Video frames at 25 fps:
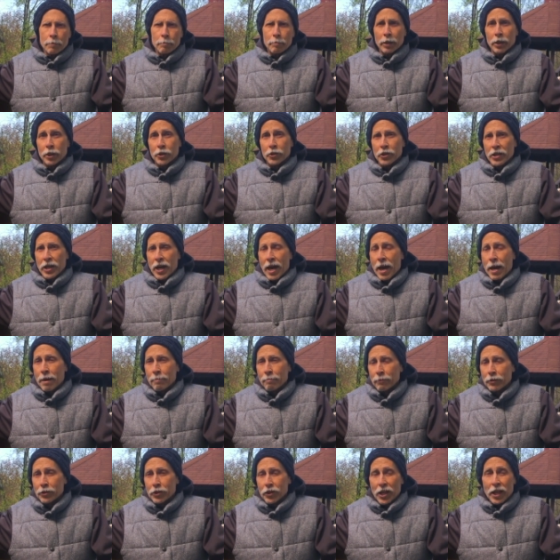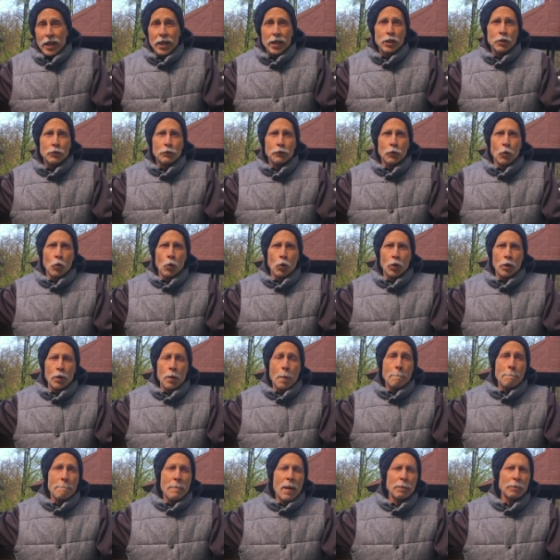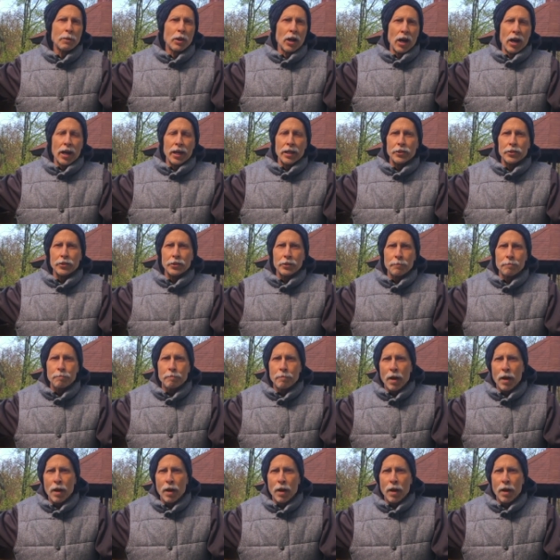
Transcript: because the M stands for memorize.